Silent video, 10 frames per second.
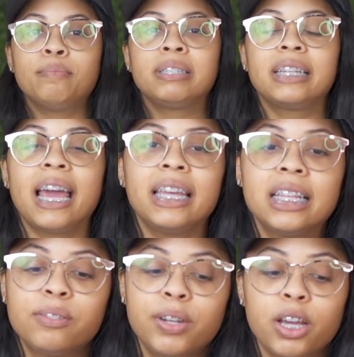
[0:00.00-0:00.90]
Today
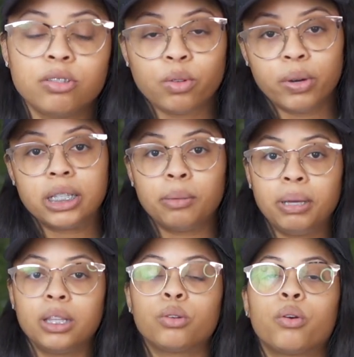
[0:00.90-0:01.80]
this video is going to be
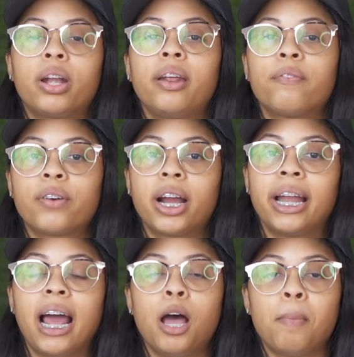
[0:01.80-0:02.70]
a little
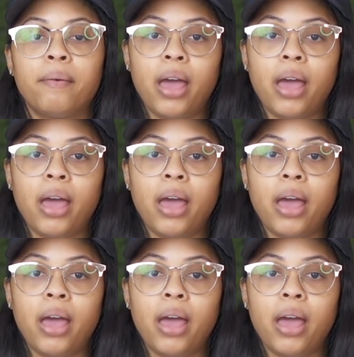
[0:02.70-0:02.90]
different. I've